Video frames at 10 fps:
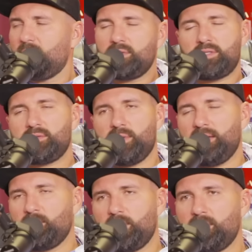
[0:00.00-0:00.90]
Which is what
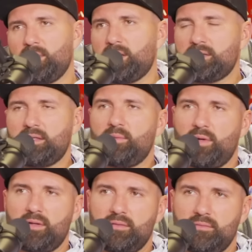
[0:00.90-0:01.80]
everybody wants. They
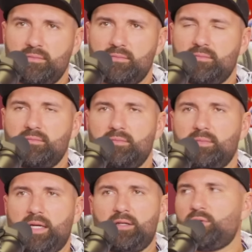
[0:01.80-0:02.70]
want
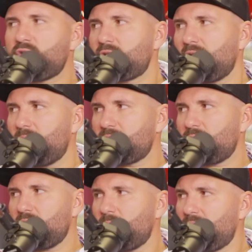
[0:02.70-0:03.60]
the head coaching job. That's
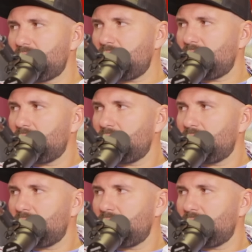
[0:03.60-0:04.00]
where all the money's so free at.